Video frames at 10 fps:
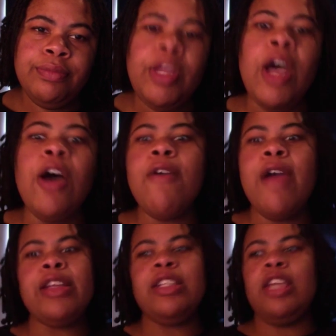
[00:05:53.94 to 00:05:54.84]
All
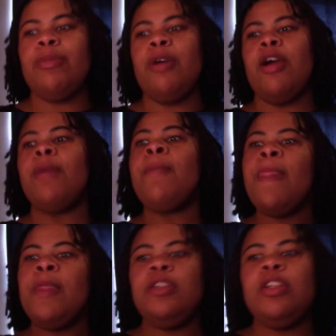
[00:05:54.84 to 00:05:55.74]
right, Tamar. You